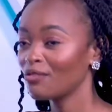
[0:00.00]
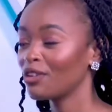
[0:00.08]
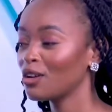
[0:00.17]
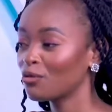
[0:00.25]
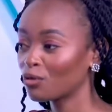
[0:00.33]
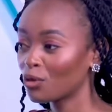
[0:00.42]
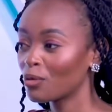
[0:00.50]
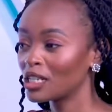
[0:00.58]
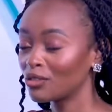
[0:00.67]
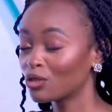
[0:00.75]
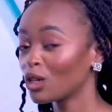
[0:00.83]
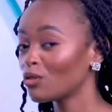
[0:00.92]
very
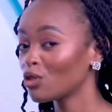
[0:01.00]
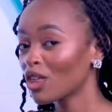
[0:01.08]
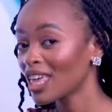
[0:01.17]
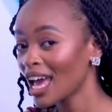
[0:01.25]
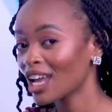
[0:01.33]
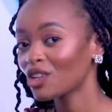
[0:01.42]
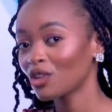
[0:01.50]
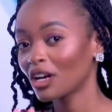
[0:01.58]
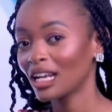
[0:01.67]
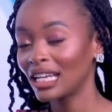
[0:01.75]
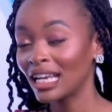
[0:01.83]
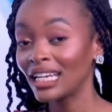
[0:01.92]
informative. So if you're there and you're
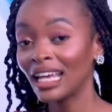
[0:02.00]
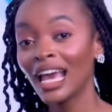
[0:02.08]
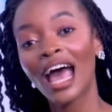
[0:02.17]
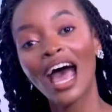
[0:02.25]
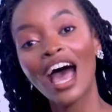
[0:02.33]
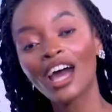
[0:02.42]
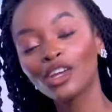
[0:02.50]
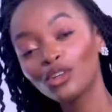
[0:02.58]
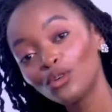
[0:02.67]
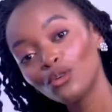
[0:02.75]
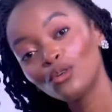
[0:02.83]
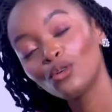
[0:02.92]
a lady, are
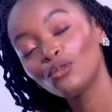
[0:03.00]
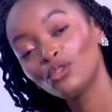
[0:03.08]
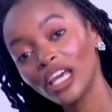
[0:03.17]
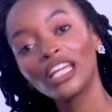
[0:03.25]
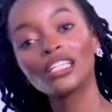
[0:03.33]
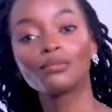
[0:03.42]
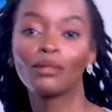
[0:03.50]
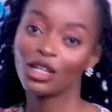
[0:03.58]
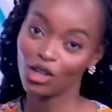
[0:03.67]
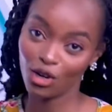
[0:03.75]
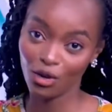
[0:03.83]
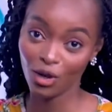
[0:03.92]
you V8
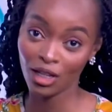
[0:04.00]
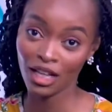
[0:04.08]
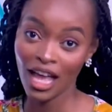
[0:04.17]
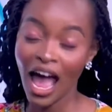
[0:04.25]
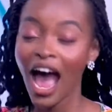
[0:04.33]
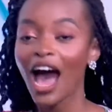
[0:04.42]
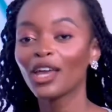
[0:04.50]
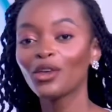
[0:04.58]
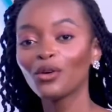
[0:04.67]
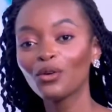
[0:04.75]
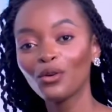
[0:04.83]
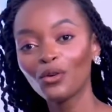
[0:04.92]
material? Are
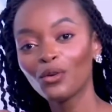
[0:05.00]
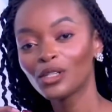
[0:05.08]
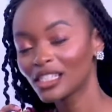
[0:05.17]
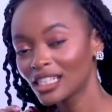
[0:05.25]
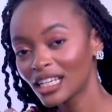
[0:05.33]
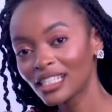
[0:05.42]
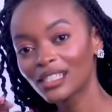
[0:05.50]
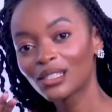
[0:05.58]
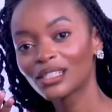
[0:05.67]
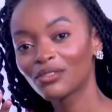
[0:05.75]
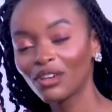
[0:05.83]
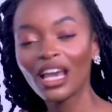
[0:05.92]
you
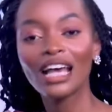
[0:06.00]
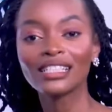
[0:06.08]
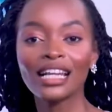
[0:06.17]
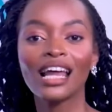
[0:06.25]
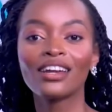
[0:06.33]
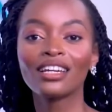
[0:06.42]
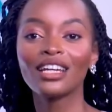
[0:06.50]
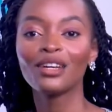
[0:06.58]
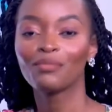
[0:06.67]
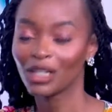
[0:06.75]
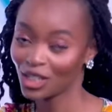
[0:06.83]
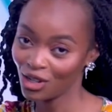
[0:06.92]
six-figure salary
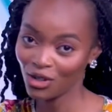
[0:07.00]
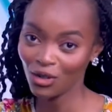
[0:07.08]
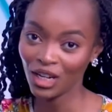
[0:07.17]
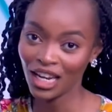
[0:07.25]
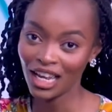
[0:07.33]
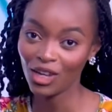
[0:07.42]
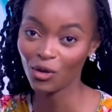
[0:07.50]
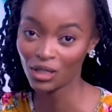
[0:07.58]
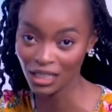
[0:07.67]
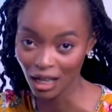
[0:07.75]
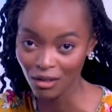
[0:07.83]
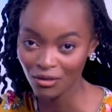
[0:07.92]
material
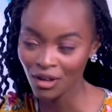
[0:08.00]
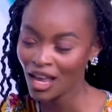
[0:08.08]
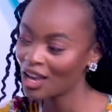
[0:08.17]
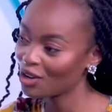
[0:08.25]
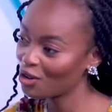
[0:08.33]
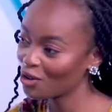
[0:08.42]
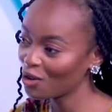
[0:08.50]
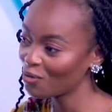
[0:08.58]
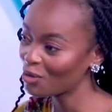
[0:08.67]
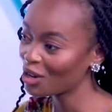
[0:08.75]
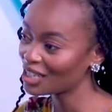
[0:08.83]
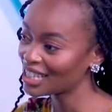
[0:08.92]
yourself? You know,
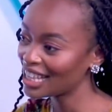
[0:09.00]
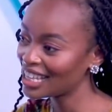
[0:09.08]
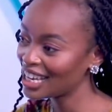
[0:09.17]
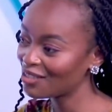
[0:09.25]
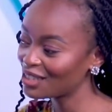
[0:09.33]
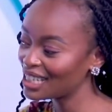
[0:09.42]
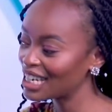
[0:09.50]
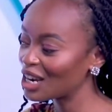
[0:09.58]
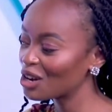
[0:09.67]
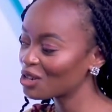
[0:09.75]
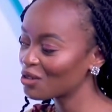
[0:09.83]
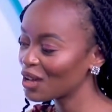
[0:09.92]
because I think I've seen a
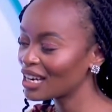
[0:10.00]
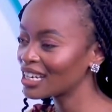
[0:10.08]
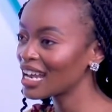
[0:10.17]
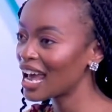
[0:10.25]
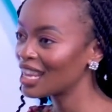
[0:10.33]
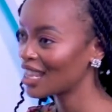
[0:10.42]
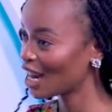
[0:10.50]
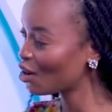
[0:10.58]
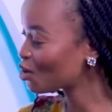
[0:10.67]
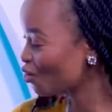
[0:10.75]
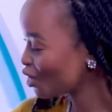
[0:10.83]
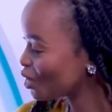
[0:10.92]
lot of, and there are a
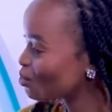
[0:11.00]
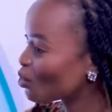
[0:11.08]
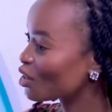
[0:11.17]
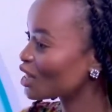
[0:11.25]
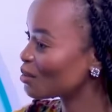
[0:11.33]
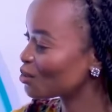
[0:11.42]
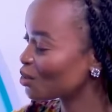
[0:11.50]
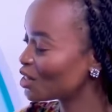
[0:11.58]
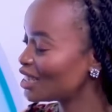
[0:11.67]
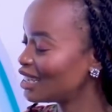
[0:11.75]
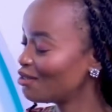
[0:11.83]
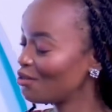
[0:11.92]
lot of these programs on
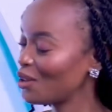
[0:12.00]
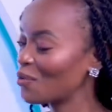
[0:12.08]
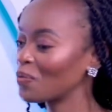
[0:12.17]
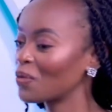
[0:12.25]
TV